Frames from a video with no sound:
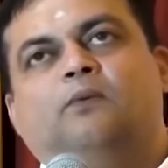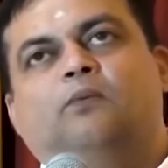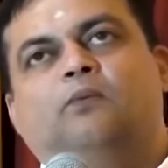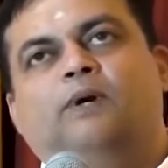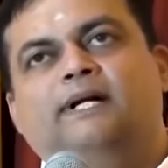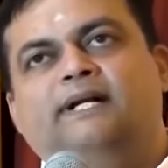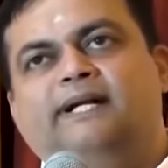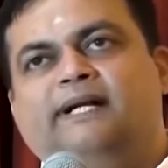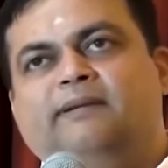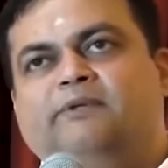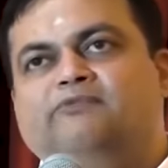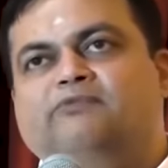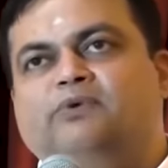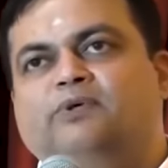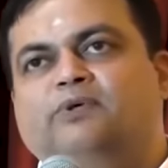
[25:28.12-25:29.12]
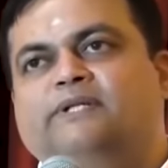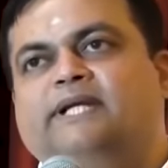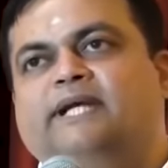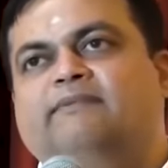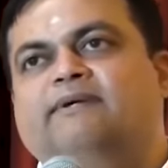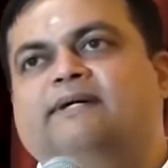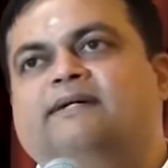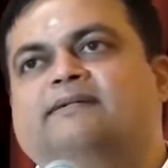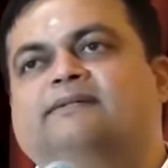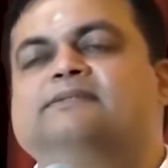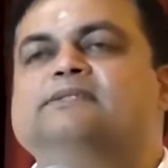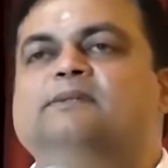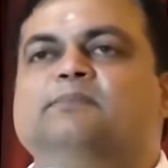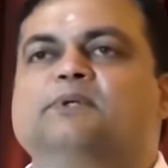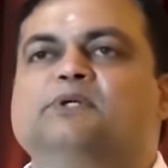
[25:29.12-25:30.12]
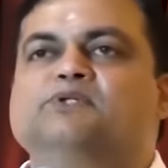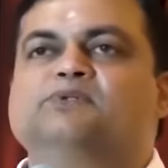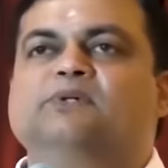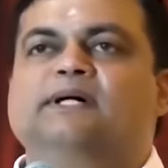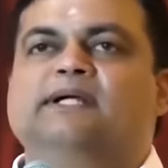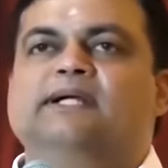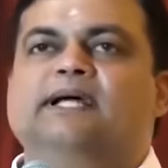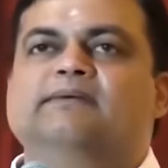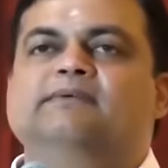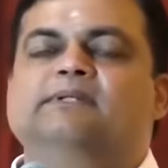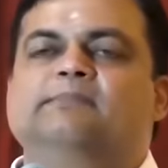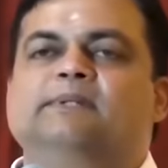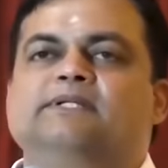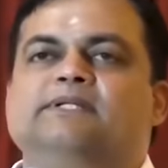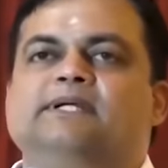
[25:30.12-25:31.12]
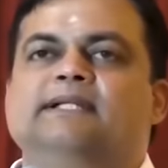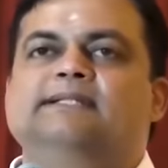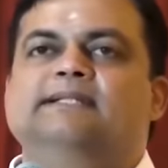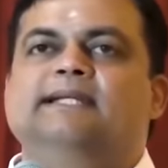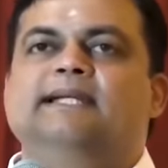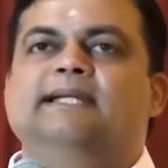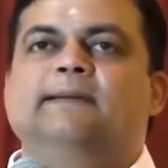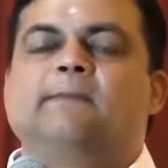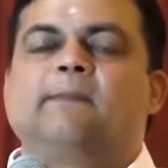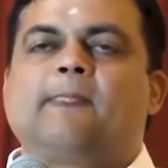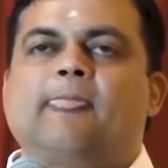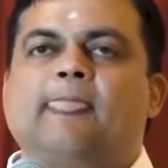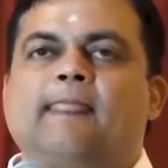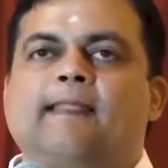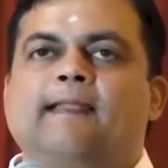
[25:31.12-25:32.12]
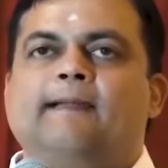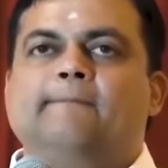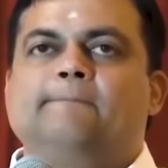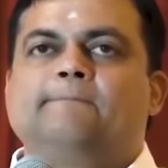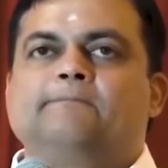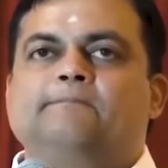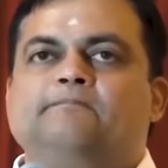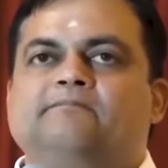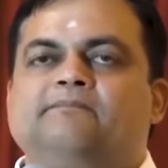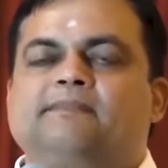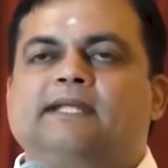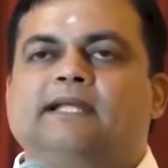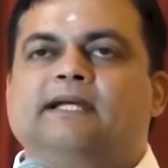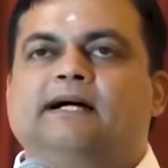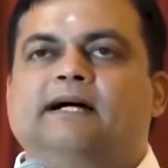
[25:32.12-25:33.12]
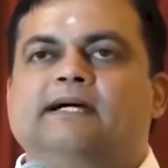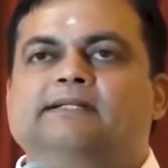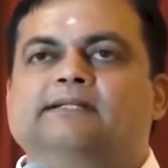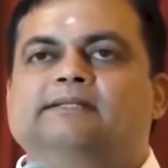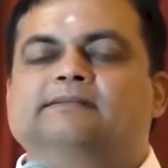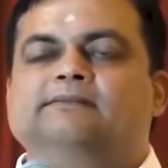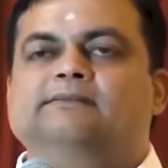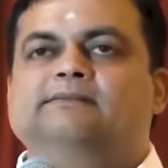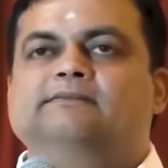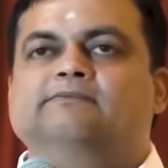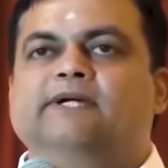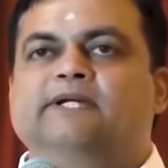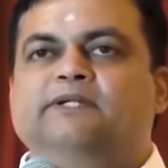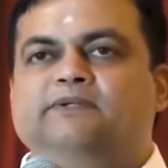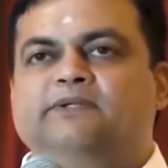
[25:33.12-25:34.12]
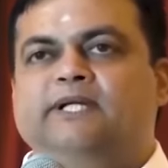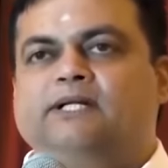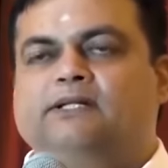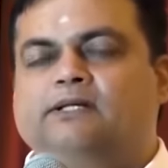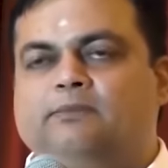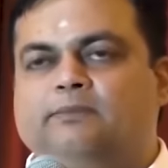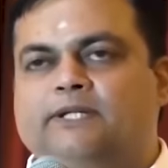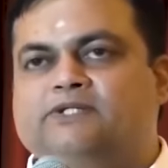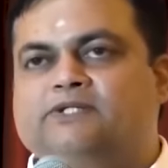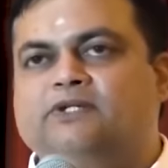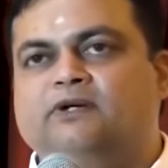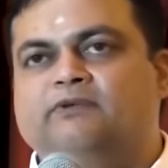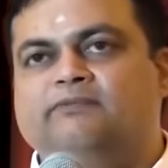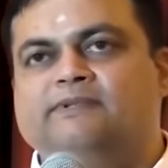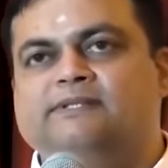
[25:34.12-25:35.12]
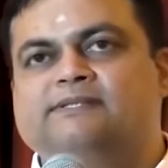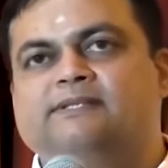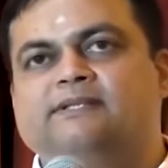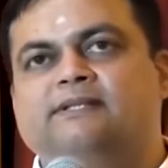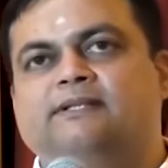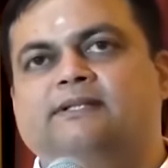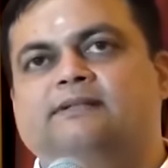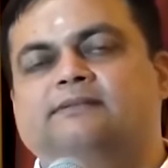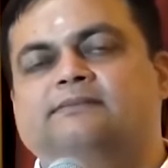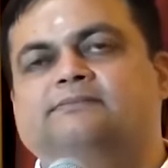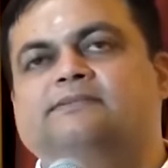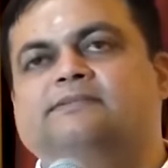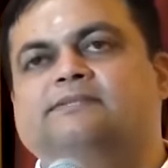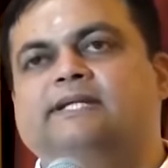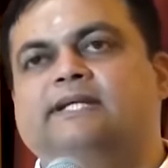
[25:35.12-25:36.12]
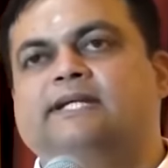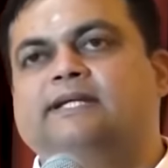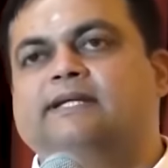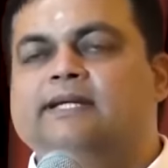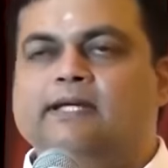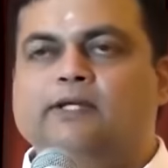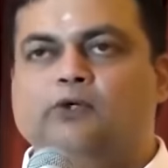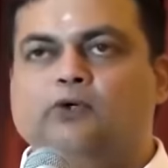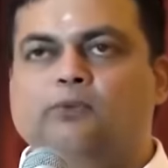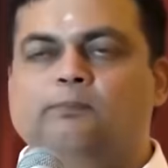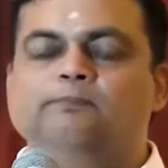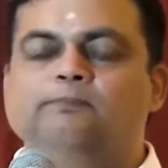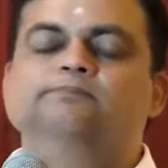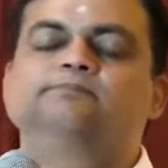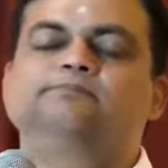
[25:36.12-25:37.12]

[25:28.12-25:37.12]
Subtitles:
one day before they were supposed to arrive at Prashant Nilayam, I went to the accommodation office seeking a room.